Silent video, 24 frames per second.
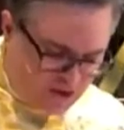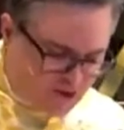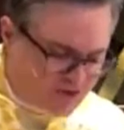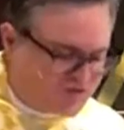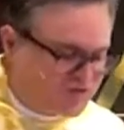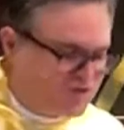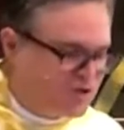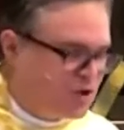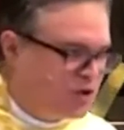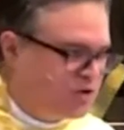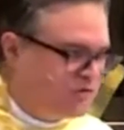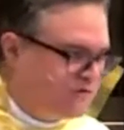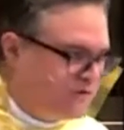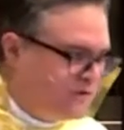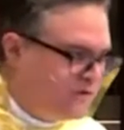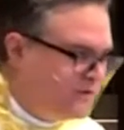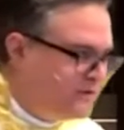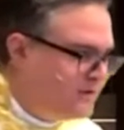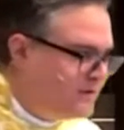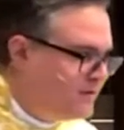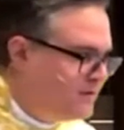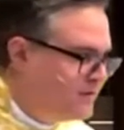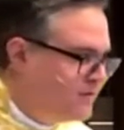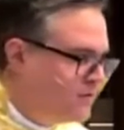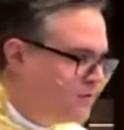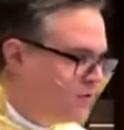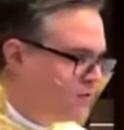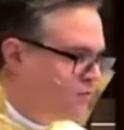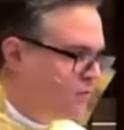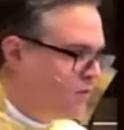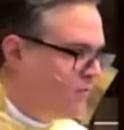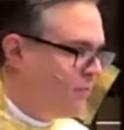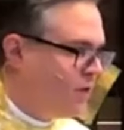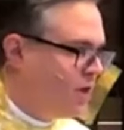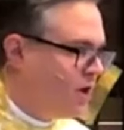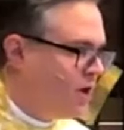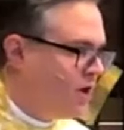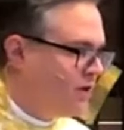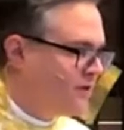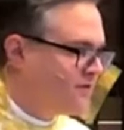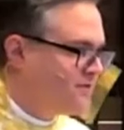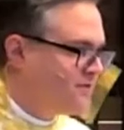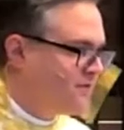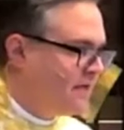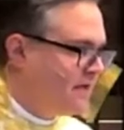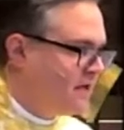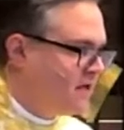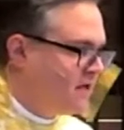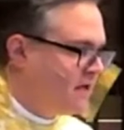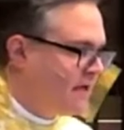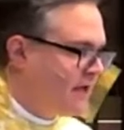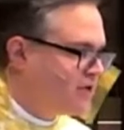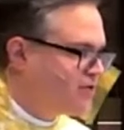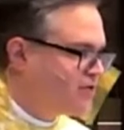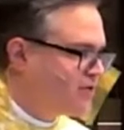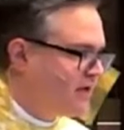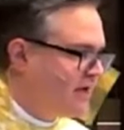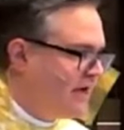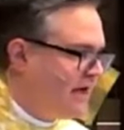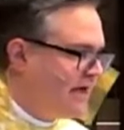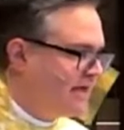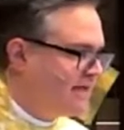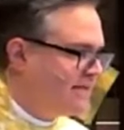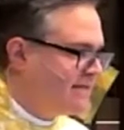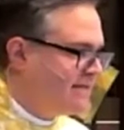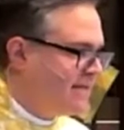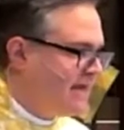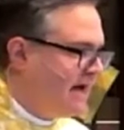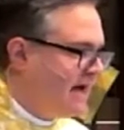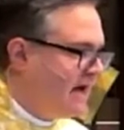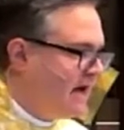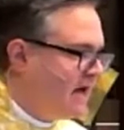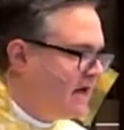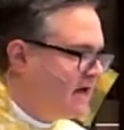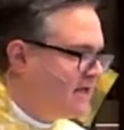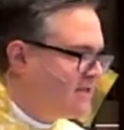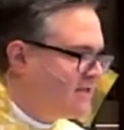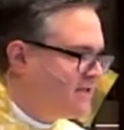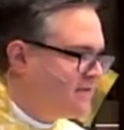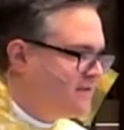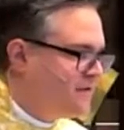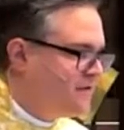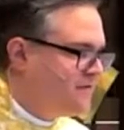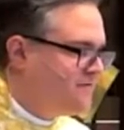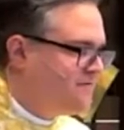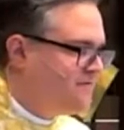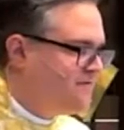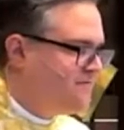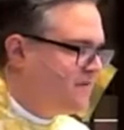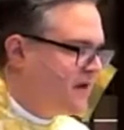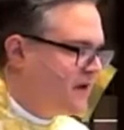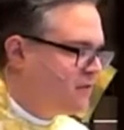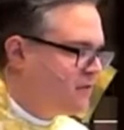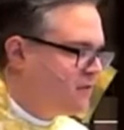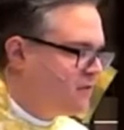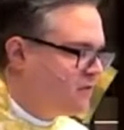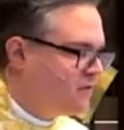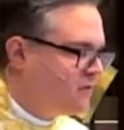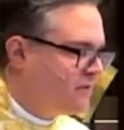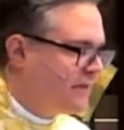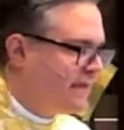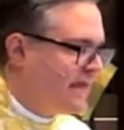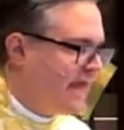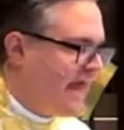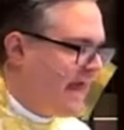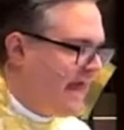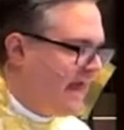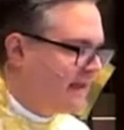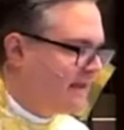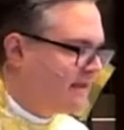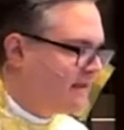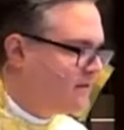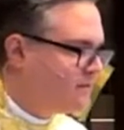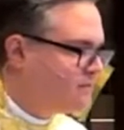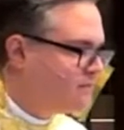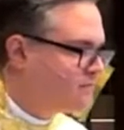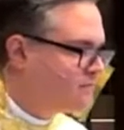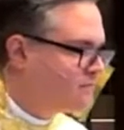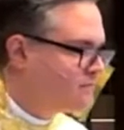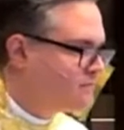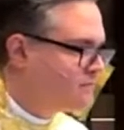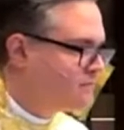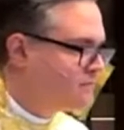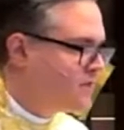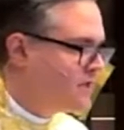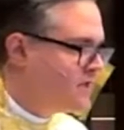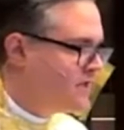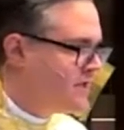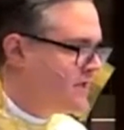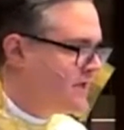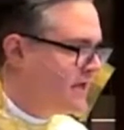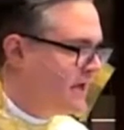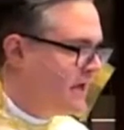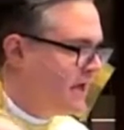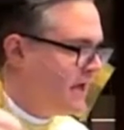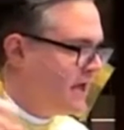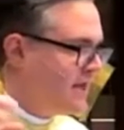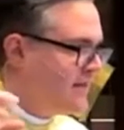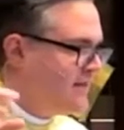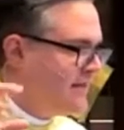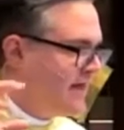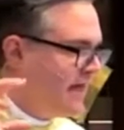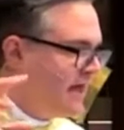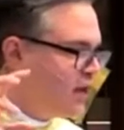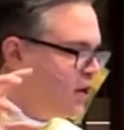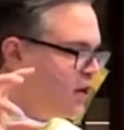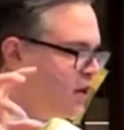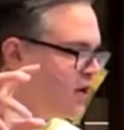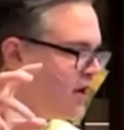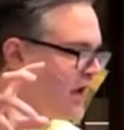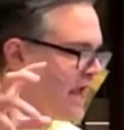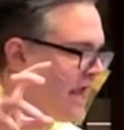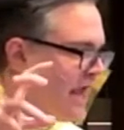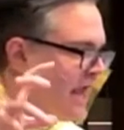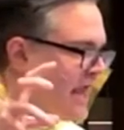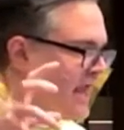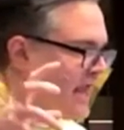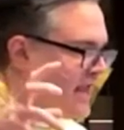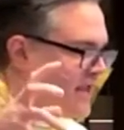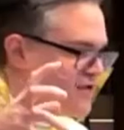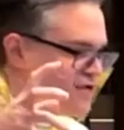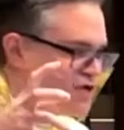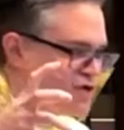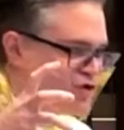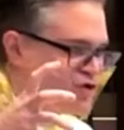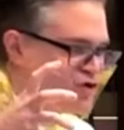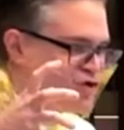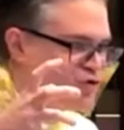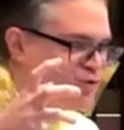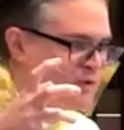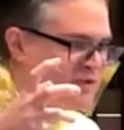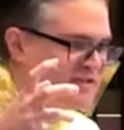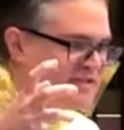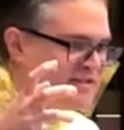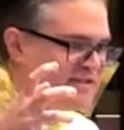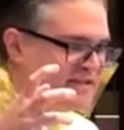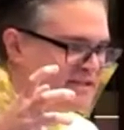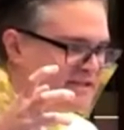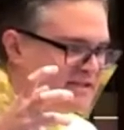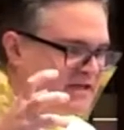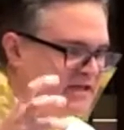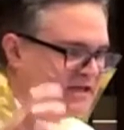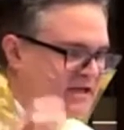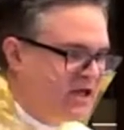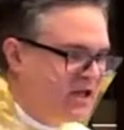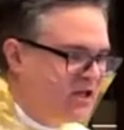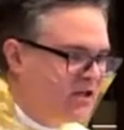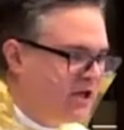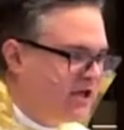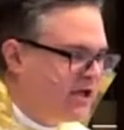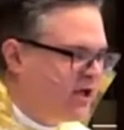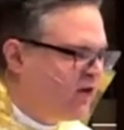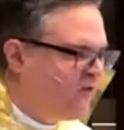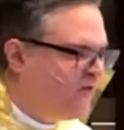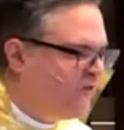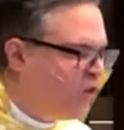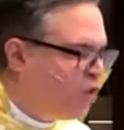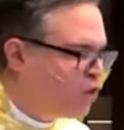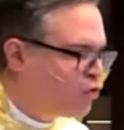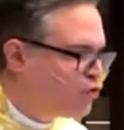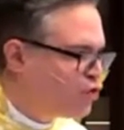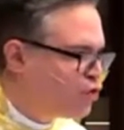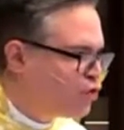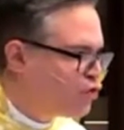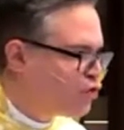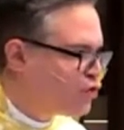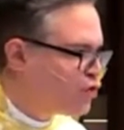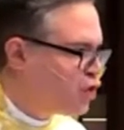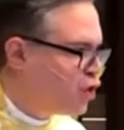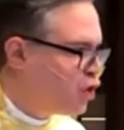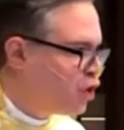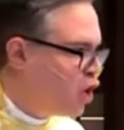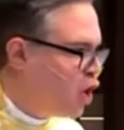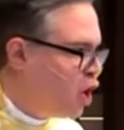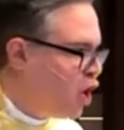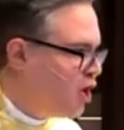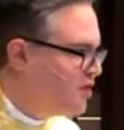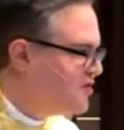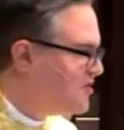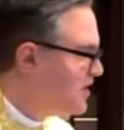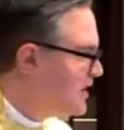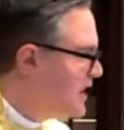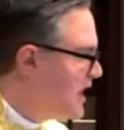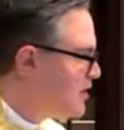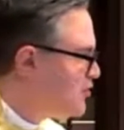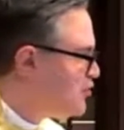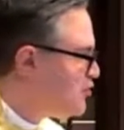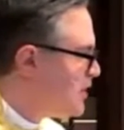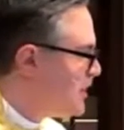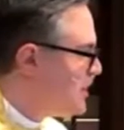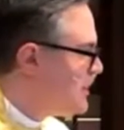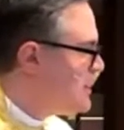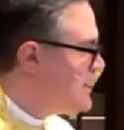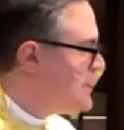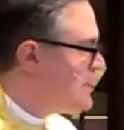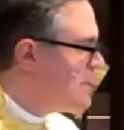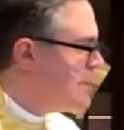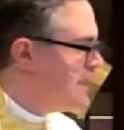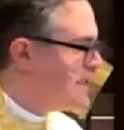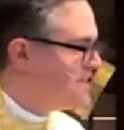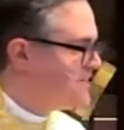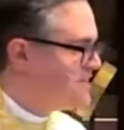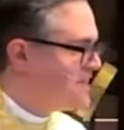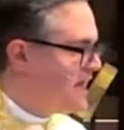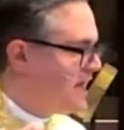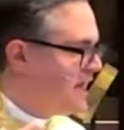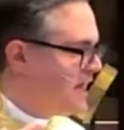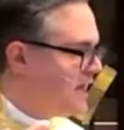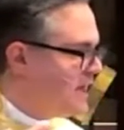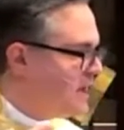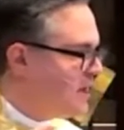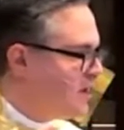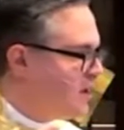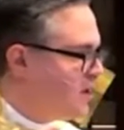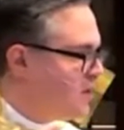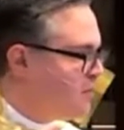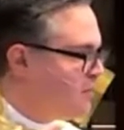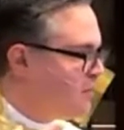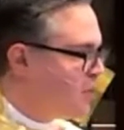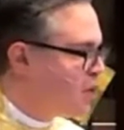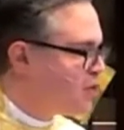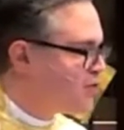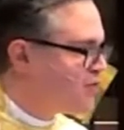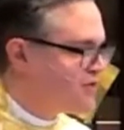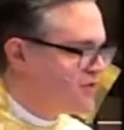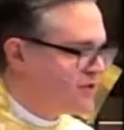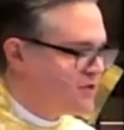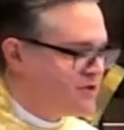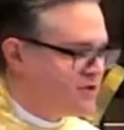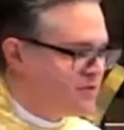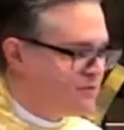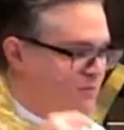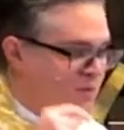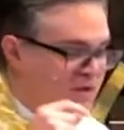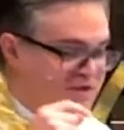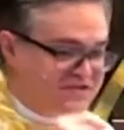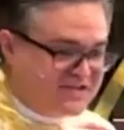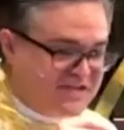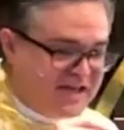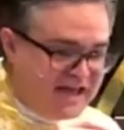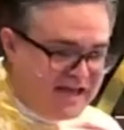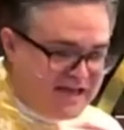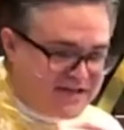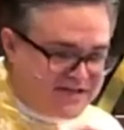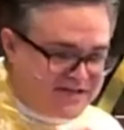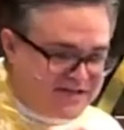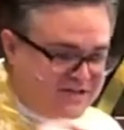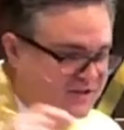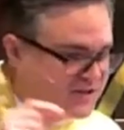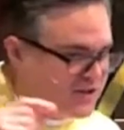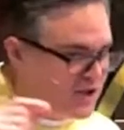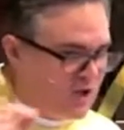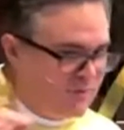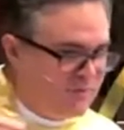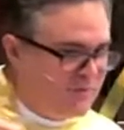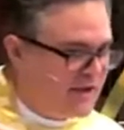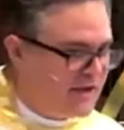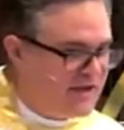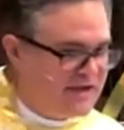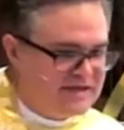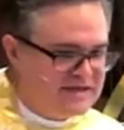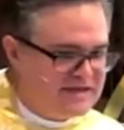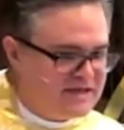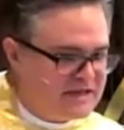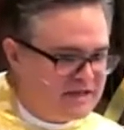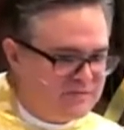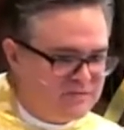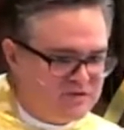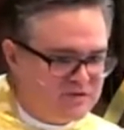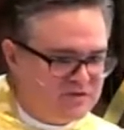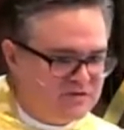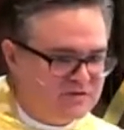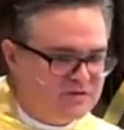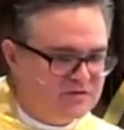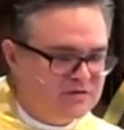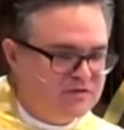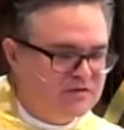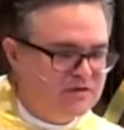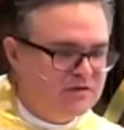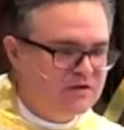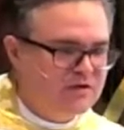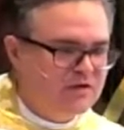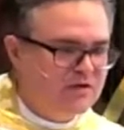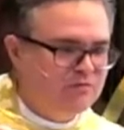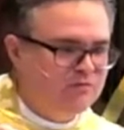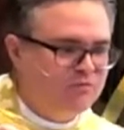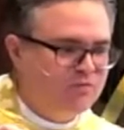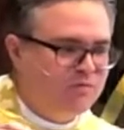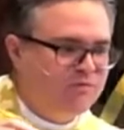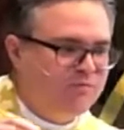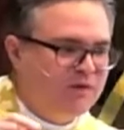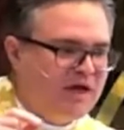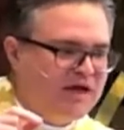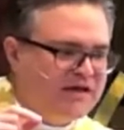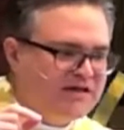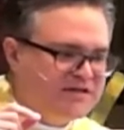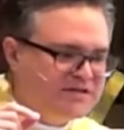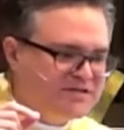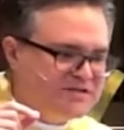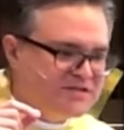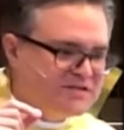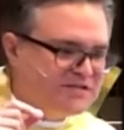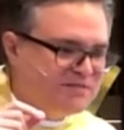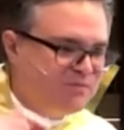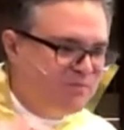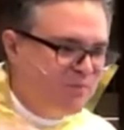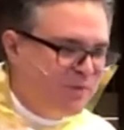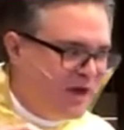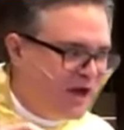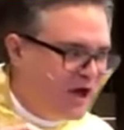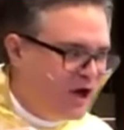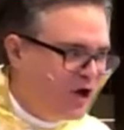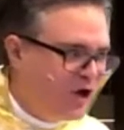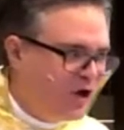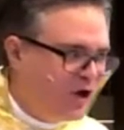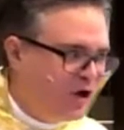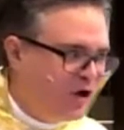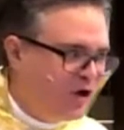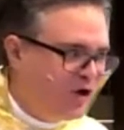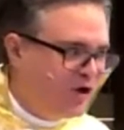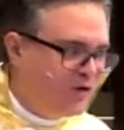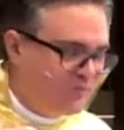A servant remarks that Electra has the eyes of a feral cat, and that her hands are twisted like a vulture's claws. Electra is a person possessed, not by a demon, but by despair.